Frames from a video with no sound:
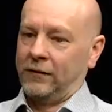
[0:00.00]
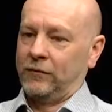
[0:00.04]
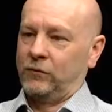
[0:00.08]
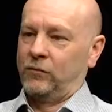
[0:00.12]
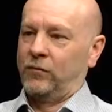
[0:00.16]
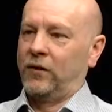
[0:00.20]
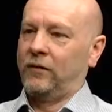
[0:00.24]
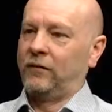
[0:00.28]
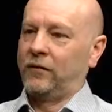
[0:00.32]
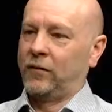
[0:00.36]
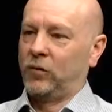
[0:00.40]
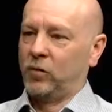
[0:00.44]

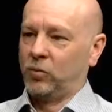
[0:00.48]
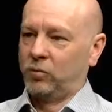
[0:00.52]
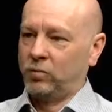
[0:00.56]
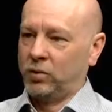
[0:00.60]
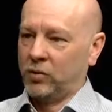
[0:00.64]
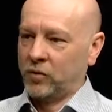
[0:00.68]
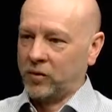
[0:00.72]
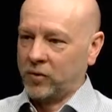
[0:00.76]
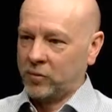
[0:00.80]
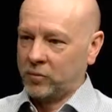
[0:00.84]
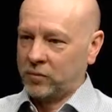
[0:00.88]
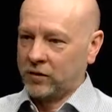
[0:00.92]
Very good
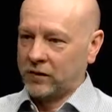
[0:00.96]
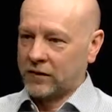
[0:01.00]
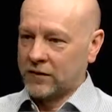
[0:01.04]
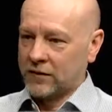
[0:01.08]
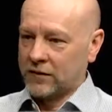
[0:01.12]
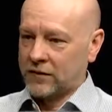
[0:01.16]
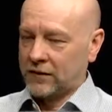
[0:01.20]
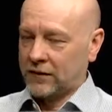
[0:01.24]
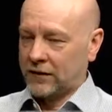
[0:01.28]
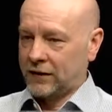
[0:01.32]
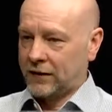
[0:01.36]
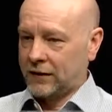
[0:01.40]
point,
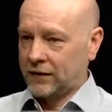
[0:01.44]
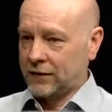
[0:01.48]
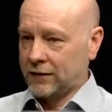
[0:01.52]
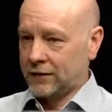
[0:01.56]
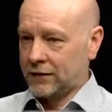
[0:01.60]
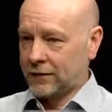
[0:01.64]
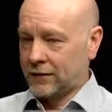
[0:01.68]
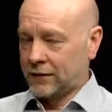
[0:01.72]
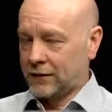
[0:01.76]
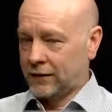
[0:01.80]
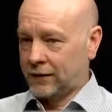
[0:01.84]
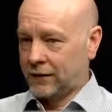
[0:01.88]
because
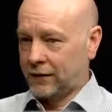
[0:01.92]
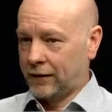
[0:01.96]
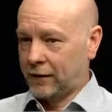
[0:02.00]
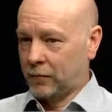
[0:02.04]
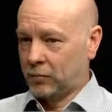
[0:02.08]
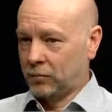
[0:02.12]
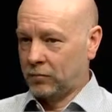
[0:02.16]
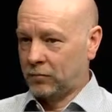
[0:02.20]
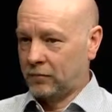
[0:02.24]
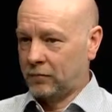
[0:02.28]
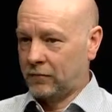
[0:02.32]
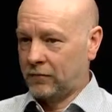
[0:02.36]
it's
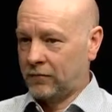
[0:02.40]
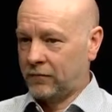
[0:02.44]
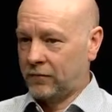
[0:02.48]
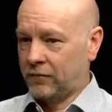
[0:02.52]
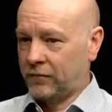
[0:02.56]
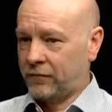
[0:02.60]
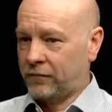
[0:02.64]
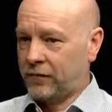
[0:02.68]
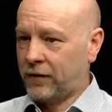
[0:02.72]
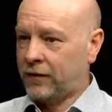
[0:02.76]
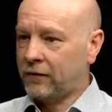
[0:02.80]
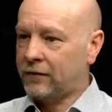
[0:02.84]
um,
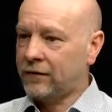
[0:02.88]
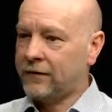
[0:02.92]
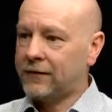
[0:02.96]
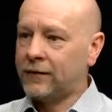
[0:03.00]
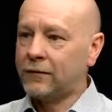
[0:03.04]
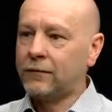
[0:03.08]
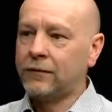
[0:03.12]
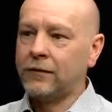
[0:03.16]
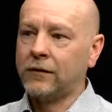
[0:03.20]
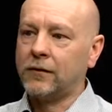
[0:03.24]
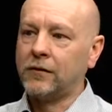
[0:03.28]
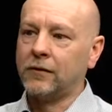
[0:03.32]
very
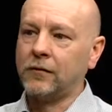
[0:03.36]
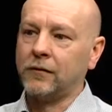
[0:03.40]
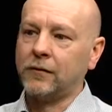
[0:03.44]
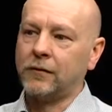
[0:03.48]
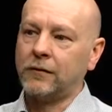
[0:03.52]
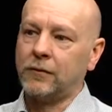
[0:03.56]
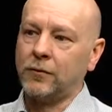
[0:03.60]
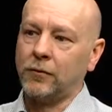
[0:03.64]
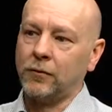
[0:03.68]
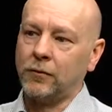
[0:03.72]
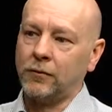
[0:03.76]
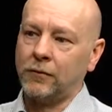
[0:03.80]
difficult
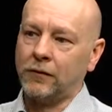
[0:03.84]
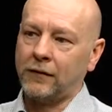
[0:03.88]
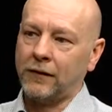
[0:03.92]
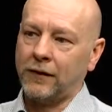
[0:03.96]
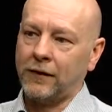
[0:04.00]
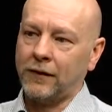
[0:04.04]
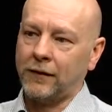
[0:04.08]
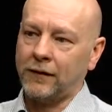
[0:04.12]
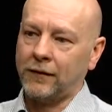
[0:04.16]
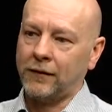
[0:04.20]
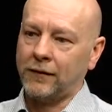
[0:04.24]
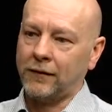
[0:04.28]
to,
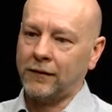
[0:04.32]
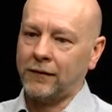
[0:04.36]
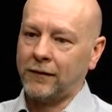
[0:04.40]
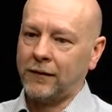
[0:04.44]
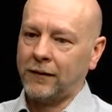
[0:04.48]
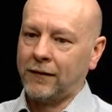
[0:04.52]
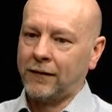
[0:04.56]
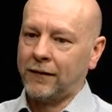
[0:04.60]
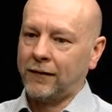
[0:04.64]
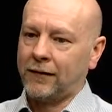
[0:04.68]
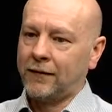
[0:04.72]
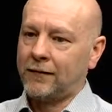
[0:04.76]
A,
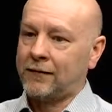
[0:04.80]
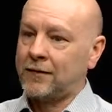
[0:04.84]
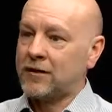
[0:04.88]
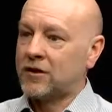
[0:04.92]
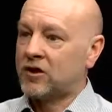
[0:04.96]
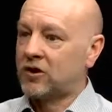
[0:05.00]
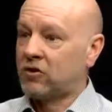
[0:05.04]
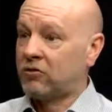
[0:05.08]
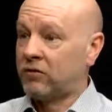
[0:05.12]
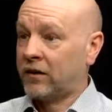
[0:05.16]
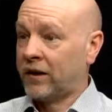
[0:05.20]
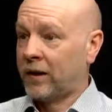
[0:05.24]

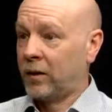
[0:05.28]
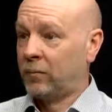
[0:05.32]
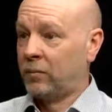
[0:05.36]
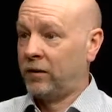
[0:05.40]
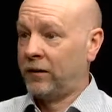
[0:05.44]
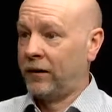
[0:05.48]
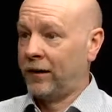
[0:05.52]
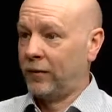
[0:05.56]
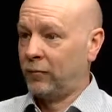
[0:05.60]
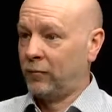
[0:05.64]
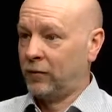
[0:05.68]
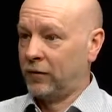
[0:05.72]
describe a
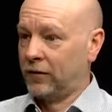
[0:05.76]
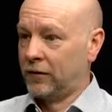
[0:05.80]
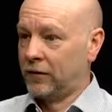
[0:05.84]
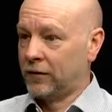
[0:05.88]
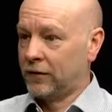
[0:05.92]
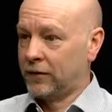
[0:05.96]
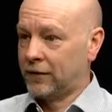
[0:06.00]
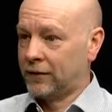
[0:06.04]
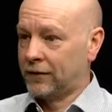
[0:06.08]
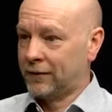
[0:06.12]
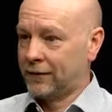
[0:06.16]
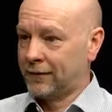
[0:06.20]

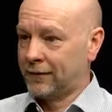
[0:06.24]
network.